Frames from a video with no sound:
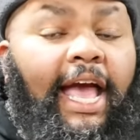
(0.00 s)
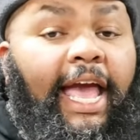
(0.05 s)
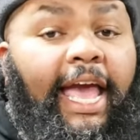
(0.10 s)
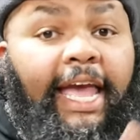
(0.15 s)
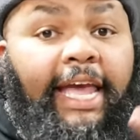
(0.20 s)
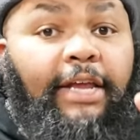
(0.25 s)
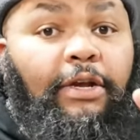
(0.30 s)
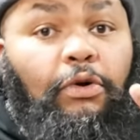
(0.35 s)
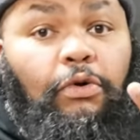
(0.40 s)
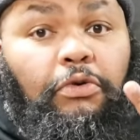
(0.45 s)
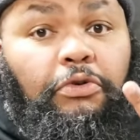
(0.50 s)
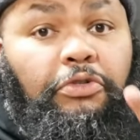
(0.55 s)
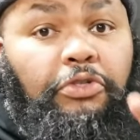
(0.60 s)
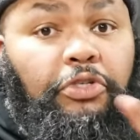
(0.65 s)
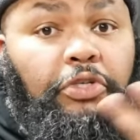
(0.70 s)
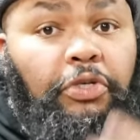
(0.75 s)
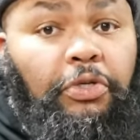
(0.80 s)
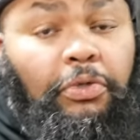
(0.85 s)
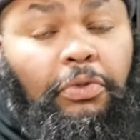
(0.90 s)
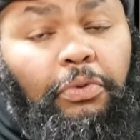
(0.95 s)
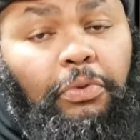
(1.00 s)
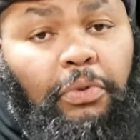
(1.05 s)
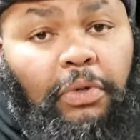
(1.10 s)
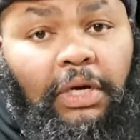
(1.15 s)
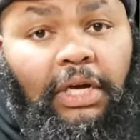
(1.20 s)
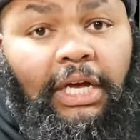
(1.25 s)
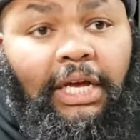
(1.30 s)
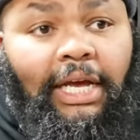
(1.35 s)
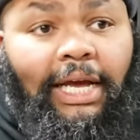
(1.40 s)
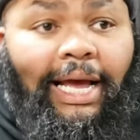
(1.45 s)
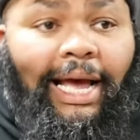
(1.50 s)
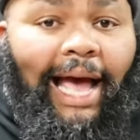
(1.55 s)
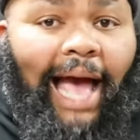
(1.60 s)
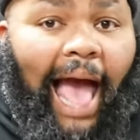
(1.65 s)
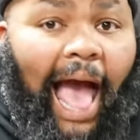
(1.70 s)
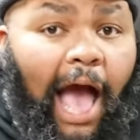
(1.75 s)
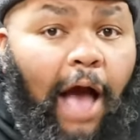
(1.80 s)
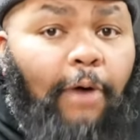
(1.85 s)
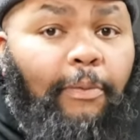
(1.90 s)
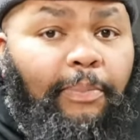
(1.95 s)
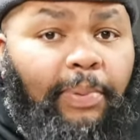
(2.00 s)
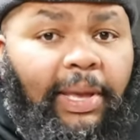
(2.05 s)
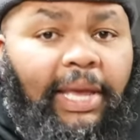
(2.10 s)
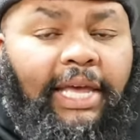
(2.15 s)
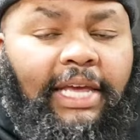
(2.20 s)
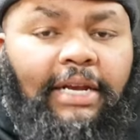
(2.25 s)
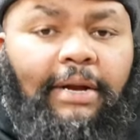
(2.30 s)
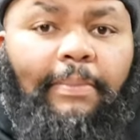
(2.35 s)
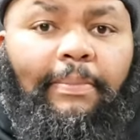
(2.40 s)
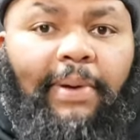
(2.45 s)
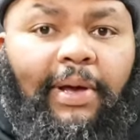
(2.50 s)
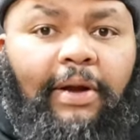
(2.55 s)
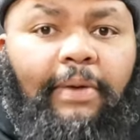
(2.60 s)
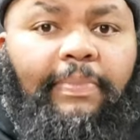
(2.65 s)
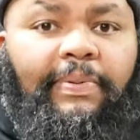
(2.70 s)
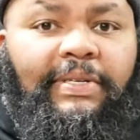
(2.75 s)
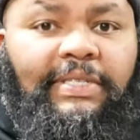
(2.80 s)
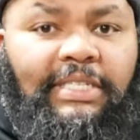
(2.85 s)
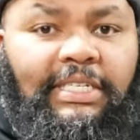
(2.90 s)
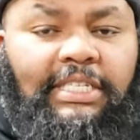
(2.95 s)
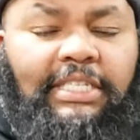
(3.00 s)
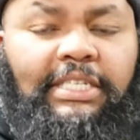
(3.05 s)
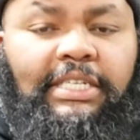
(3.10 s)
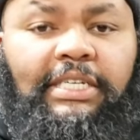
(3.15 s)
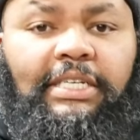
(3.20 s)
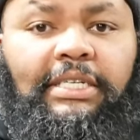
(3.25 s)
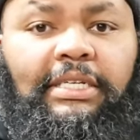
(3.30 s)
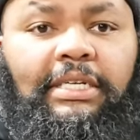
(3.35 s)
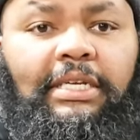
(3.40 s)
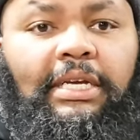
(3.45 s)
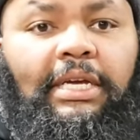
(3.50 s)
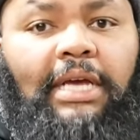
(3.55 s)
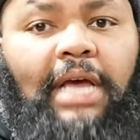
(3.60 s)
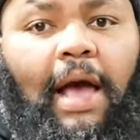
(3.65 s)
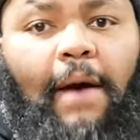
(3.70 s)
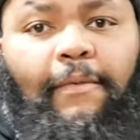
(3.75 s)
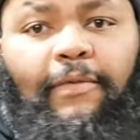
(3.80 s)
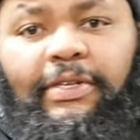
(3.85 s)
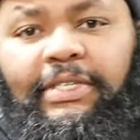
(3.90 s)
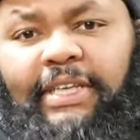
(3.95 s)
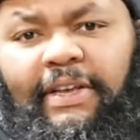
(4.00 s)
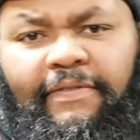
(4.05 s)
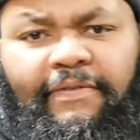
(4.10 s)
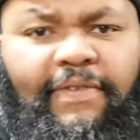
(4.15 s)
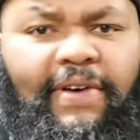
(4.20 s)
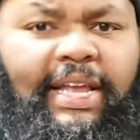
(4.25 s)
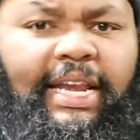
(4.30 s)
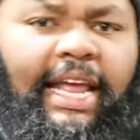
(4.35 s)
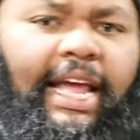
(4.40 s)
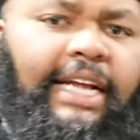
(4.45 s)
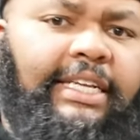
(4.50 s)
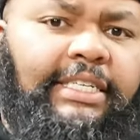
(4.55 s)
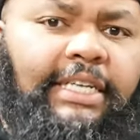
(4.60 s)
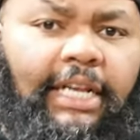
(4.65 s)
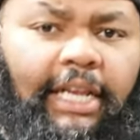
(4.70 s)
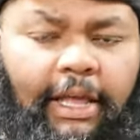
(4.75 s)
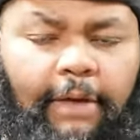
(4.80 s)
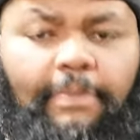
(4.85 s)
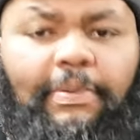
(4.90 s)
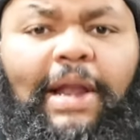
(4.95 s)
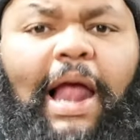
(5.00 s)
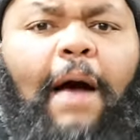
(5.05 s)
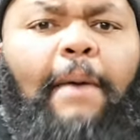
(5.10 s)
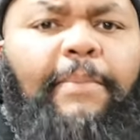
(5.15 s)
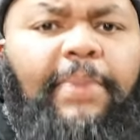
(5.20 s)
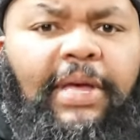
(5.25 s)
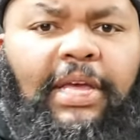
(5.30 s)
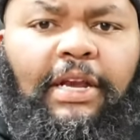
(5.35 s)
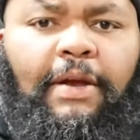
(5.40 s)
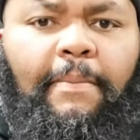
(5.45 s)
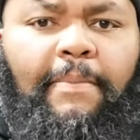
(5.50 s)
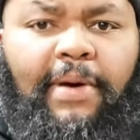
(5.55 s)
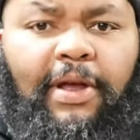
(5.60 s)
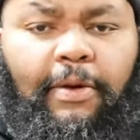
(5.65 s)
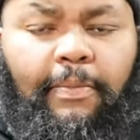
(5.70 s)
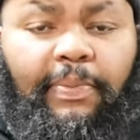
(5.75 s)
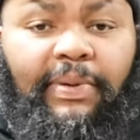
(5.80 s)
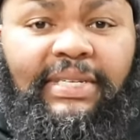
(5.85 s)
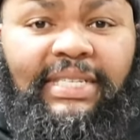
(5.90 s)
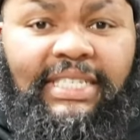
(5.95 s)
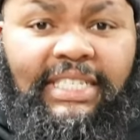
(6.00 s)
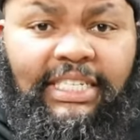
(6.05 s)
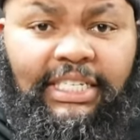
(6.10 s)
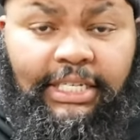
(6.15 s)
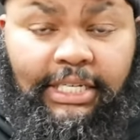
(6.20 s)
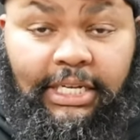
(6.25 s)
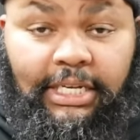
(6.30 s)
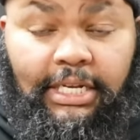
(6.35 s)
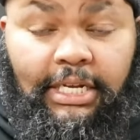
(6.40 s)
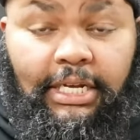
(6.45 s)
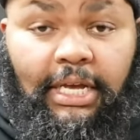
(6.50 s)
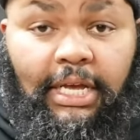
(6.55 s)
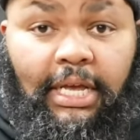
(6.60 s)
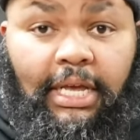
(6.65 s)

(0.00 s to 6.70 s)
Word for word: And or two, I'll be in a better position, I won't say financially, but I'll be in a better position